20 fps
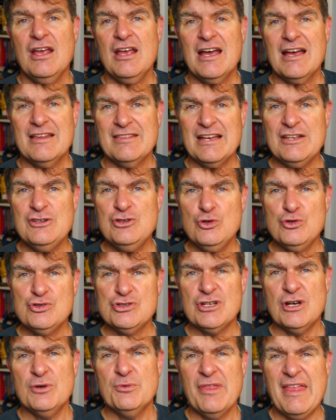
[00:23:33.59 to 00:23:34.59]
and they do
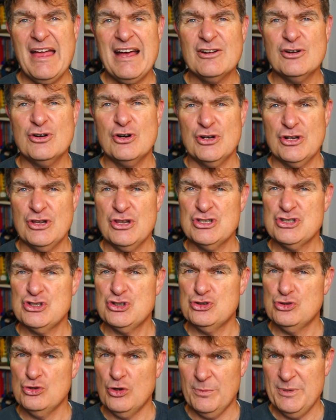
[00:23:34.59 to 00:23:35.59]
so without a lot of the
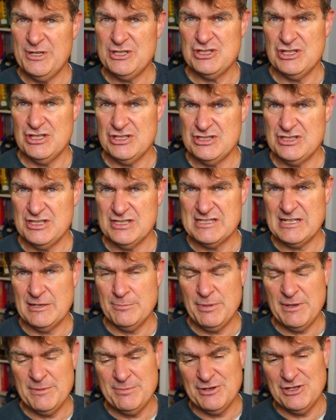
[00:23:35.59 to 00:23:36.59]
snobbishness that some
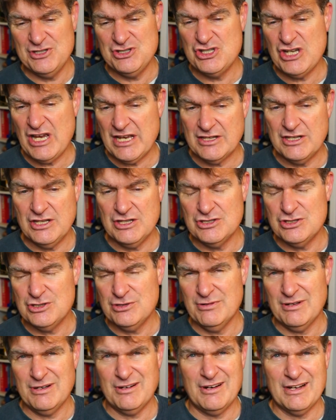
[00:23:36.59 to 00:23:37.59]
people inject
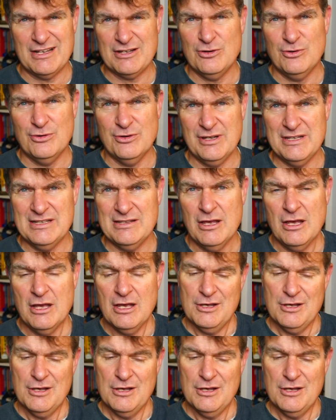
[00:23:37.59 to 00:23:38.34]
into it, like calling